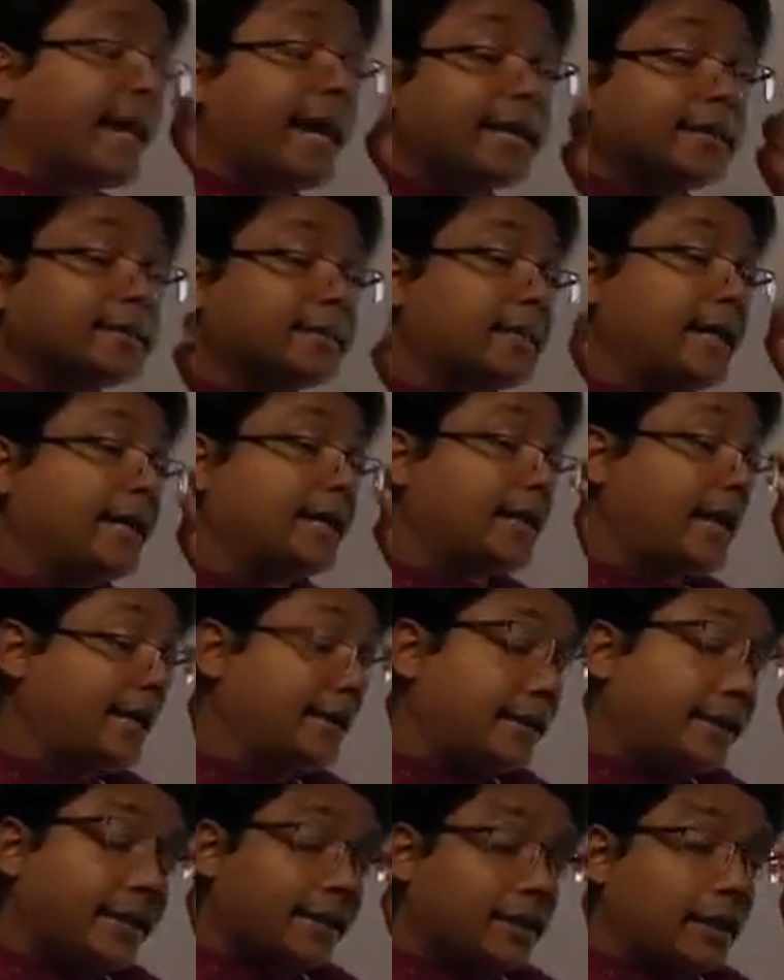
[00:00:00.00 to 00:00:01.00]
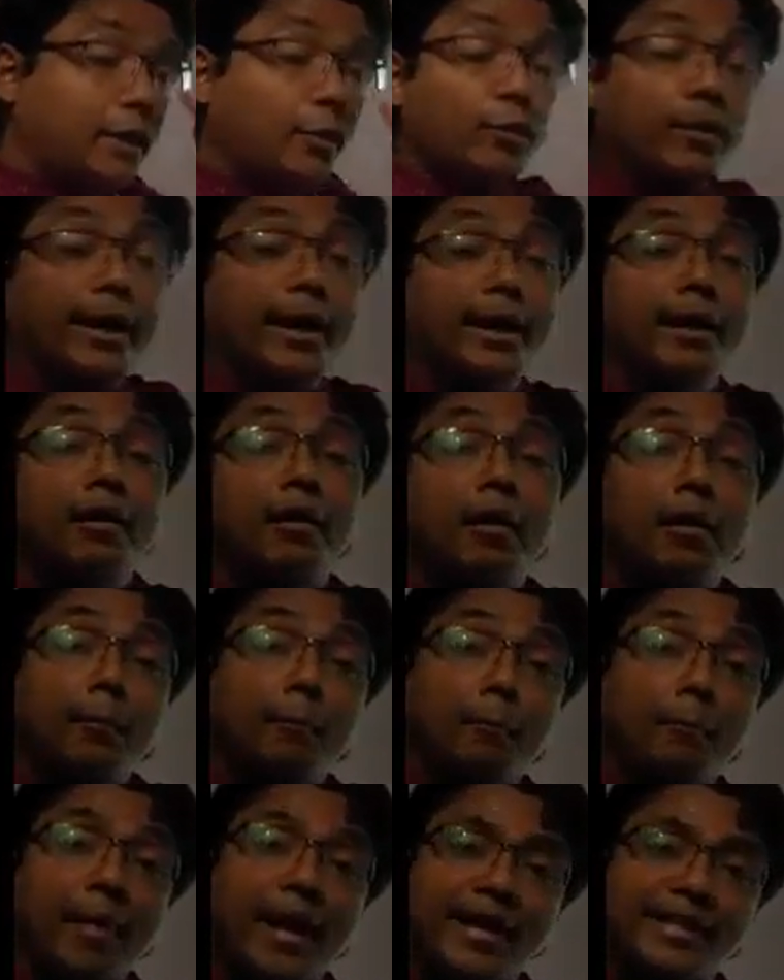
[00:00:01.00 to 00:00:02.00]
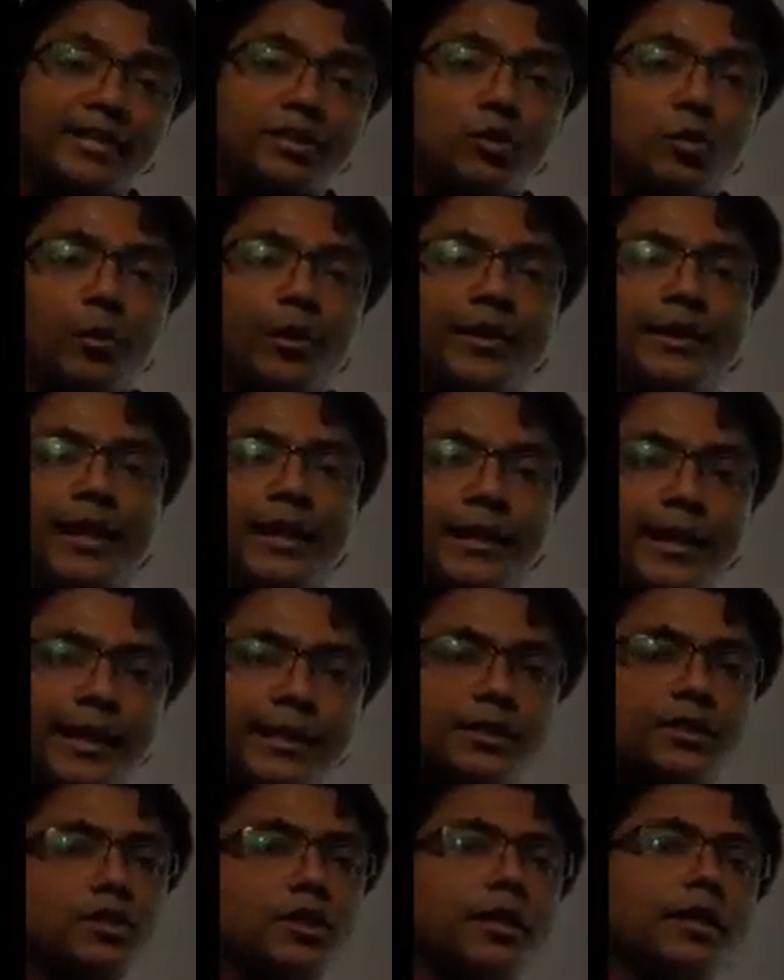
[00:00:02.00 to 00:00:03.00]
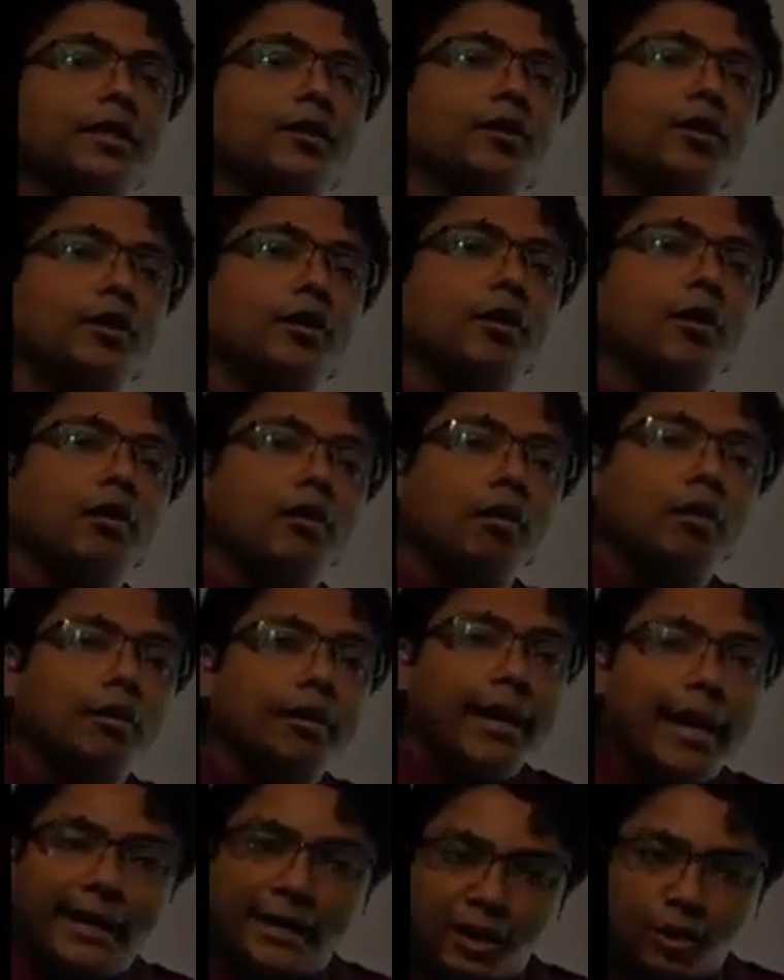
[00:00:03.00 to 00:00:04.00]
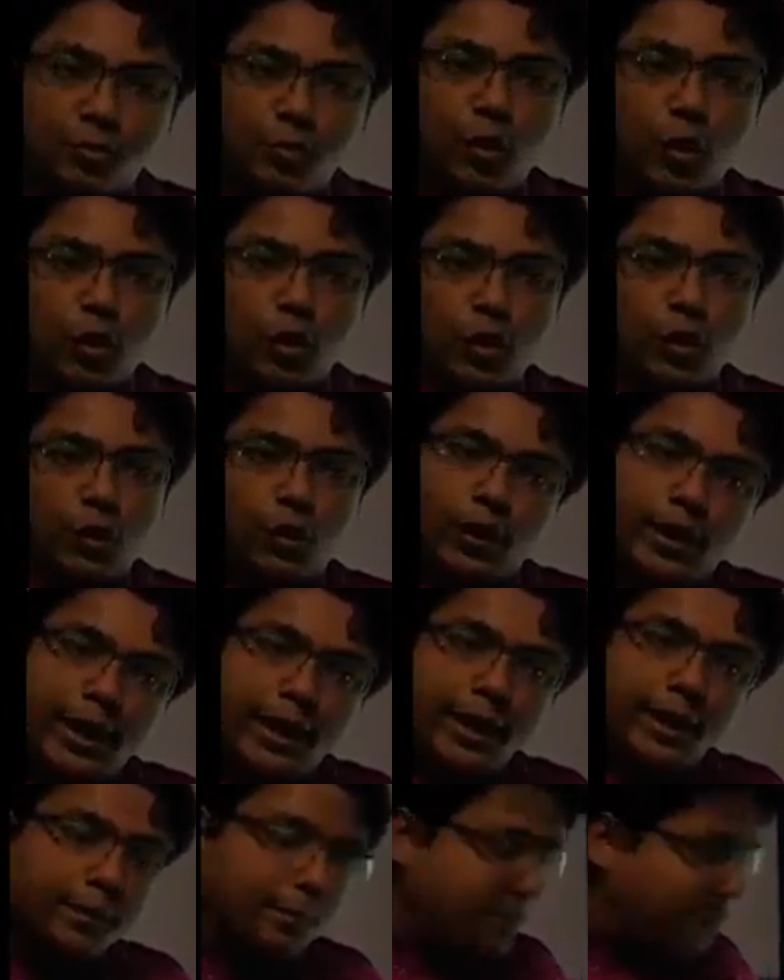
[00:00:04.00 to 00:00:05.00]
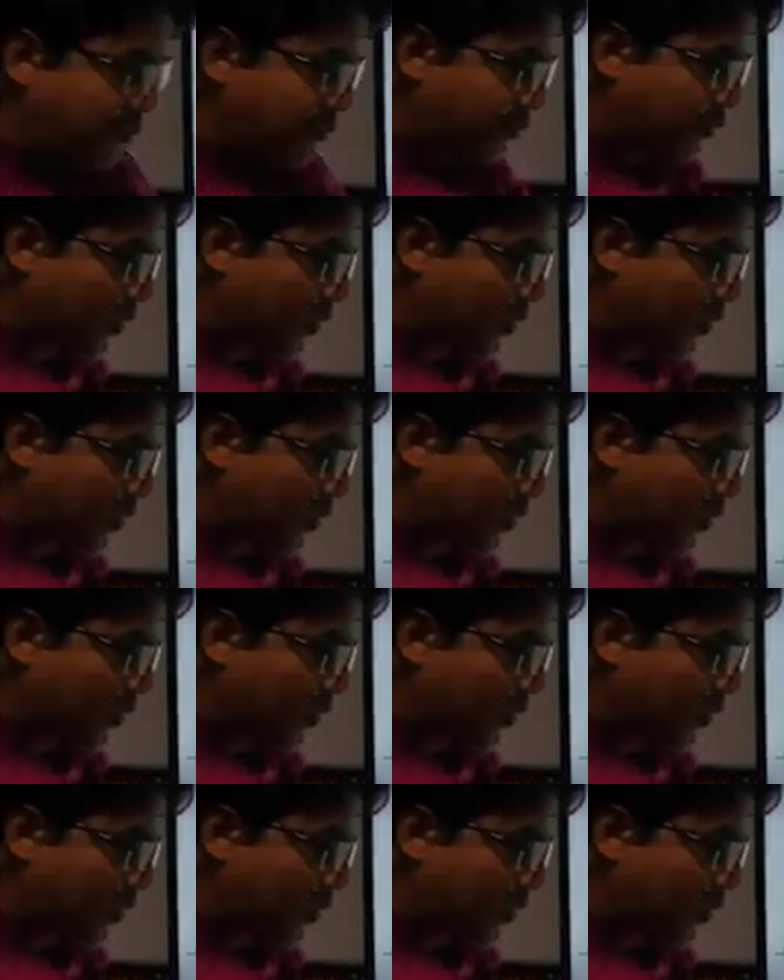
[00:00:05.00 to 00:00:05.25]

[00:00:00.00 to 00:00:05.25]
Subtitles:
the text, and I think you can match with the text in your textbook. Okay?